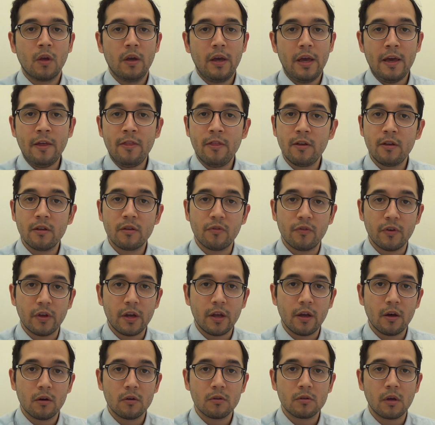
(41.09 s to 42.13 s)
In these
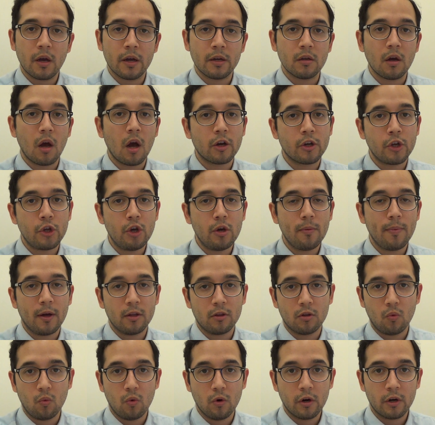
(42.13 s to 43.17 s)
videos, I talk to you
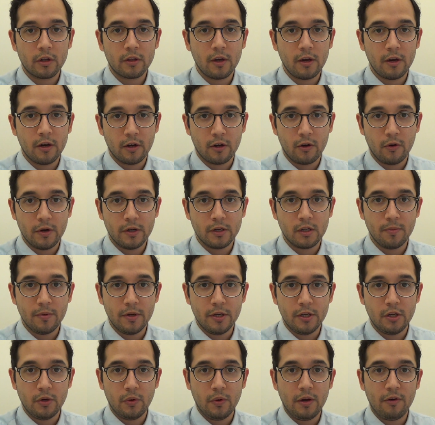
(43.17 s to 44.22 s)
about the work that you're going to be
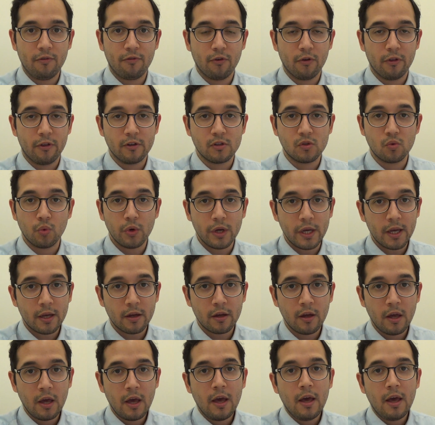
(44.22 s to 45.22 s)
doing for this week.